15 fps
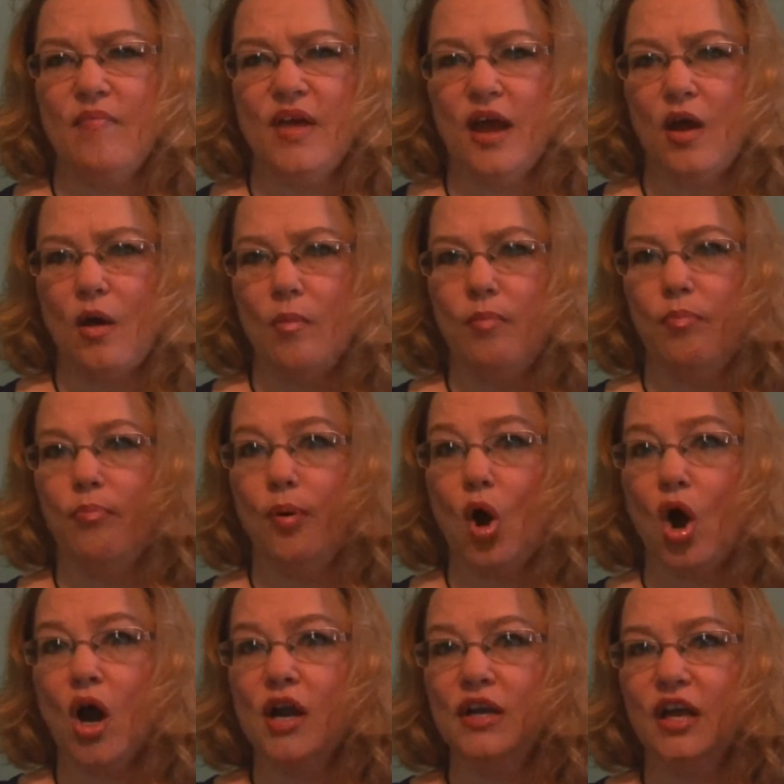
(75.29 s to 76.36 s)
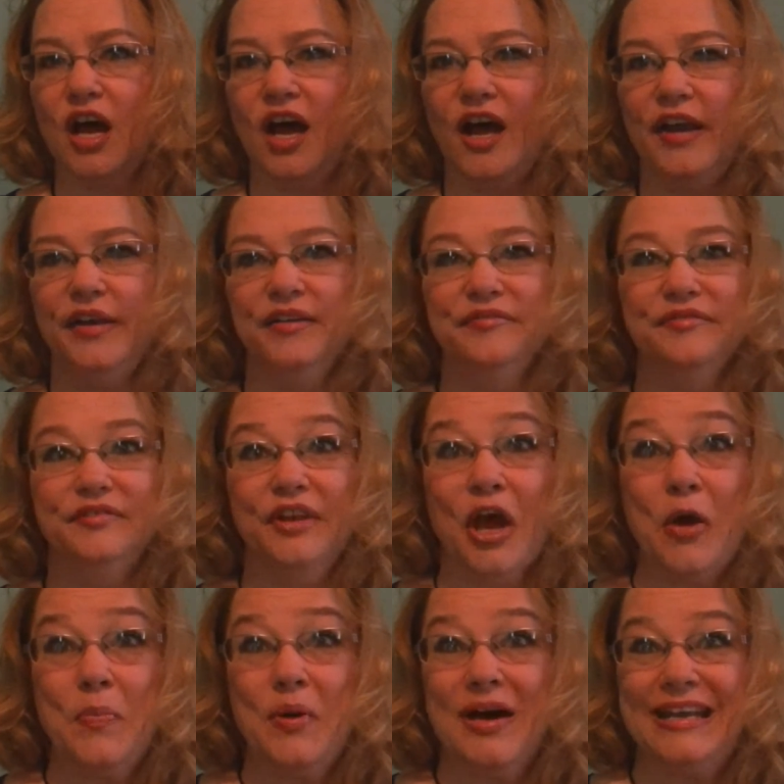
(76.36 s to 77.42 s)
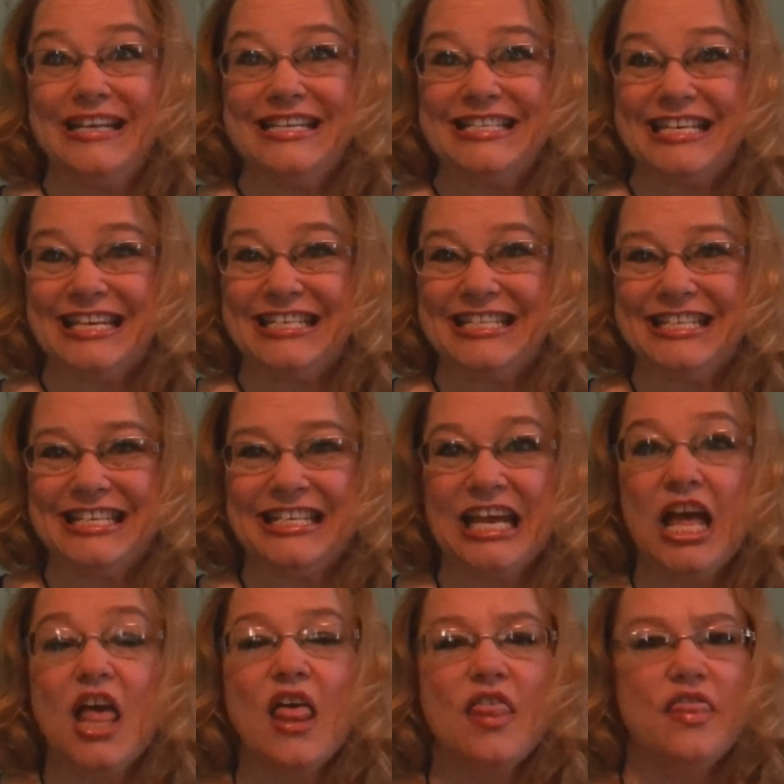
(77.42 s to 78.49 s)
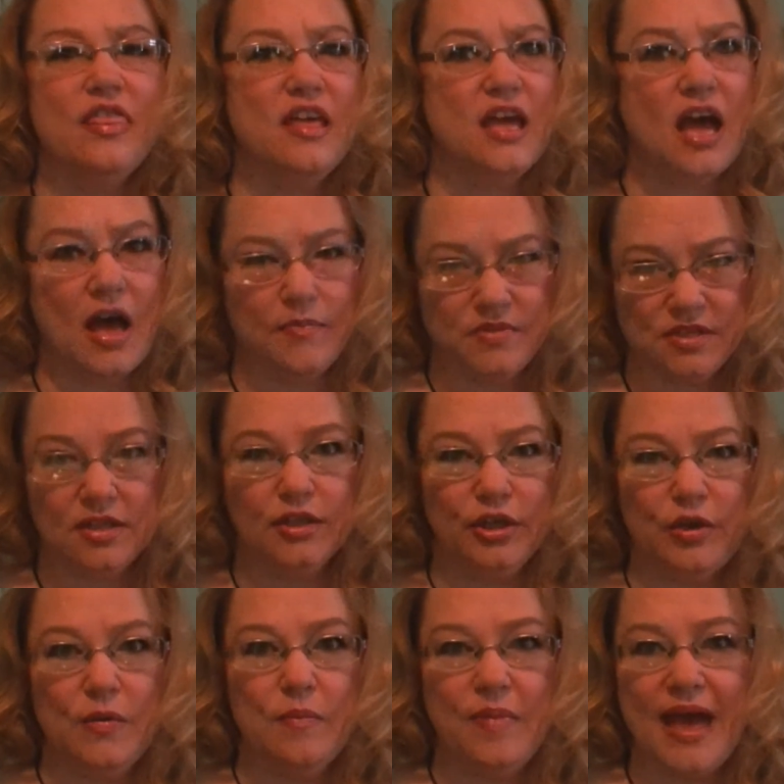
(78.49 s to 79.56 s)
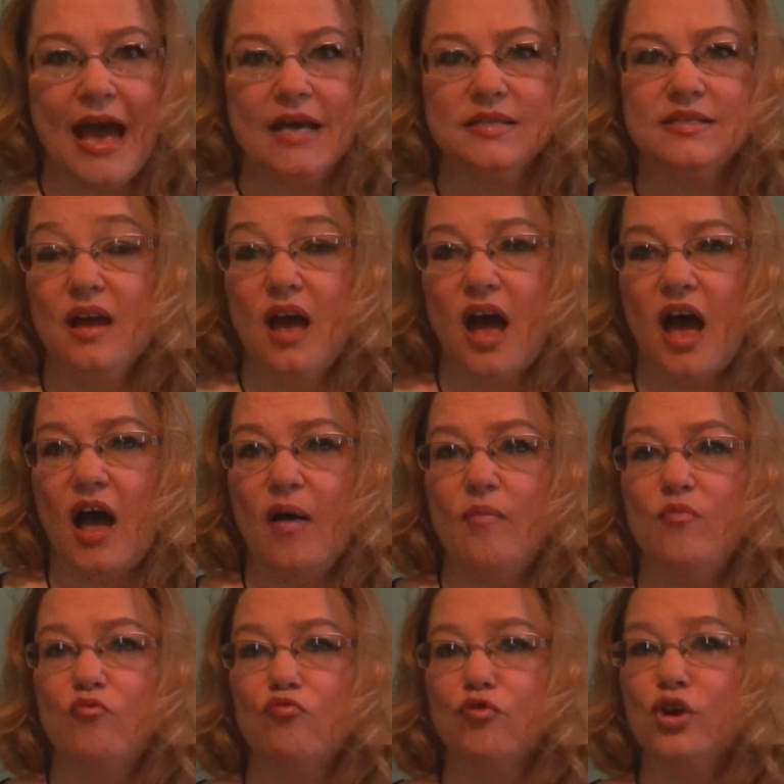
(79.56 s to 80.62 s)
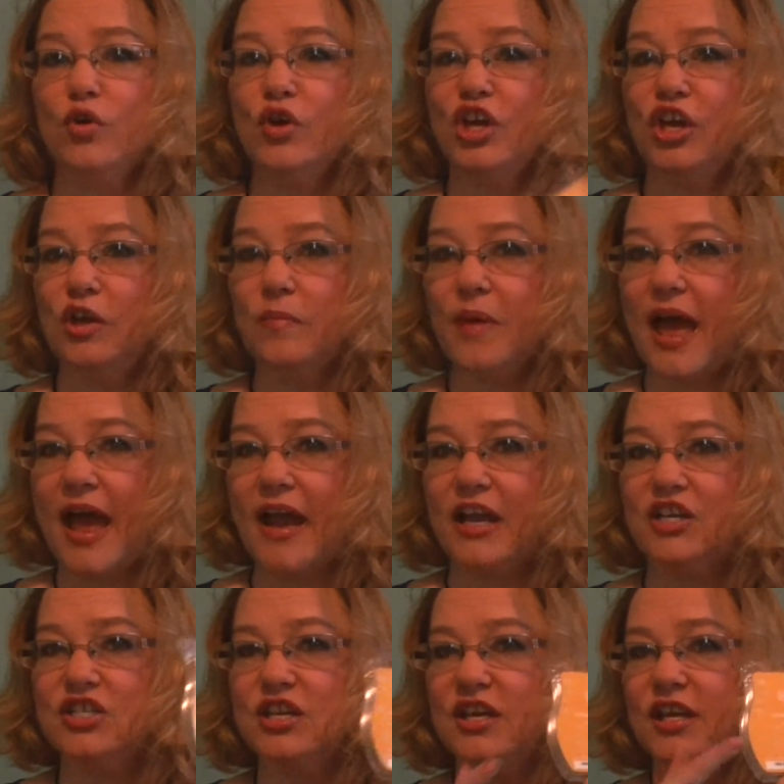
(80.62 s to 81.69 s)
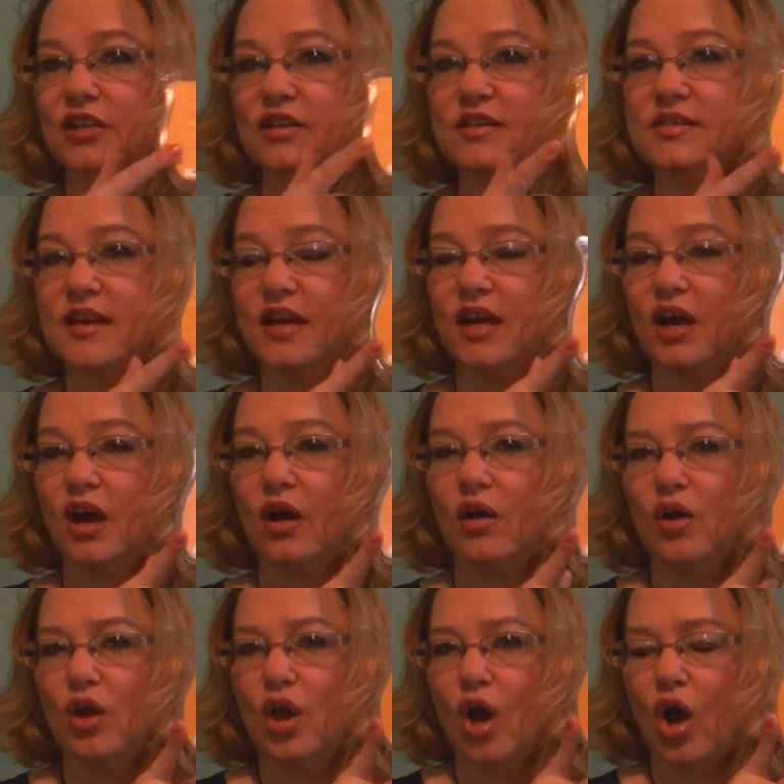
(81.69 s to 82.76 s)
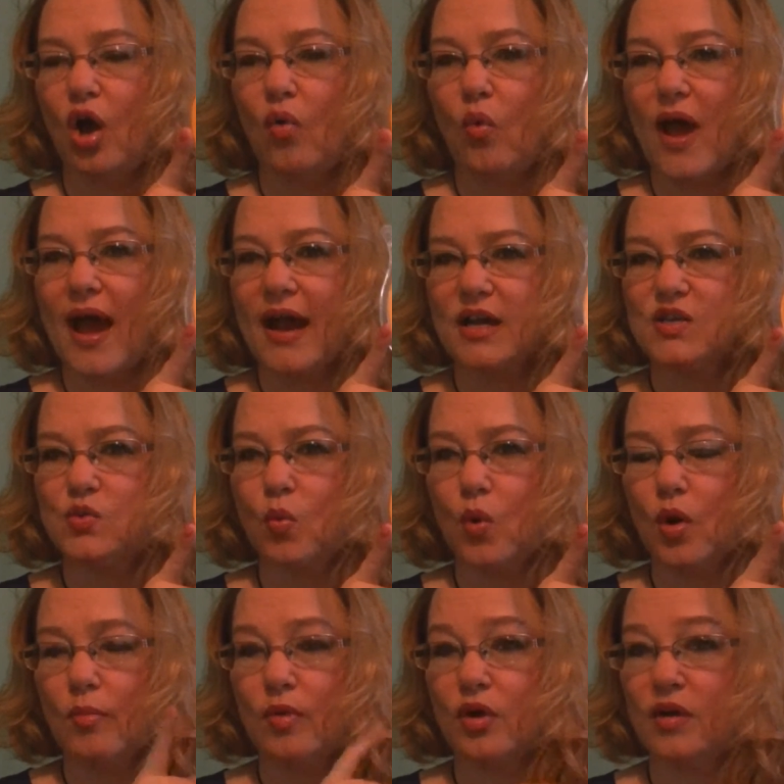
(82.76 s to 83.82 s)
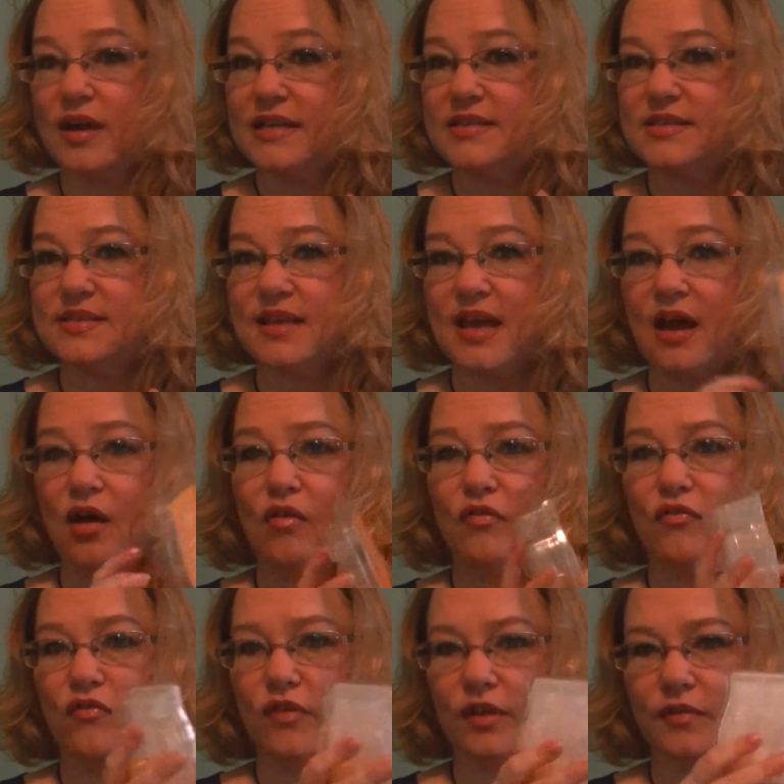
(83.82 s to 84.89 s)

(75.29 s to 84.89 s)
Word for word: They are bar none, no pun intended, the absolute best. Real cute packaging. It looks like a wax warmer itself.